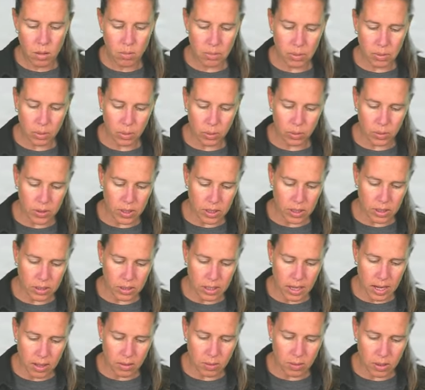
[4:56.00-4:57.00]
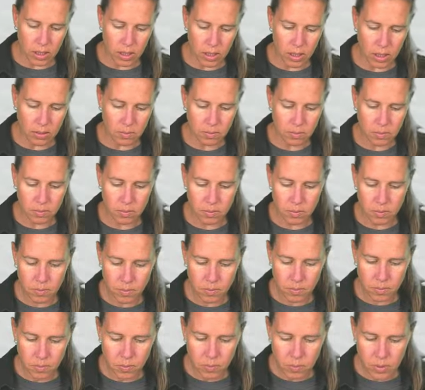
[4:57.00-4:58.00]
pull this out here.
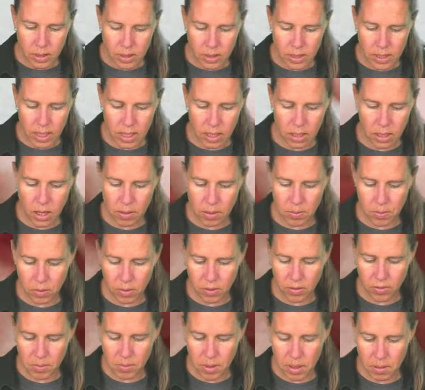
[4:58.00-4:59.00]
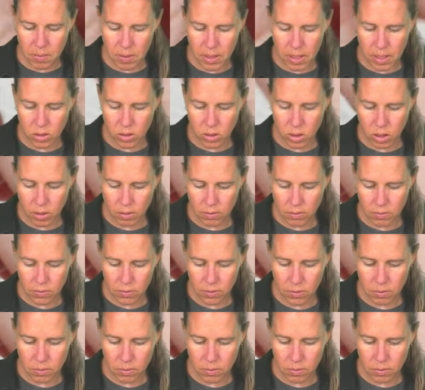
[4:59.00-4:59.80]
Take a couple of my beads off.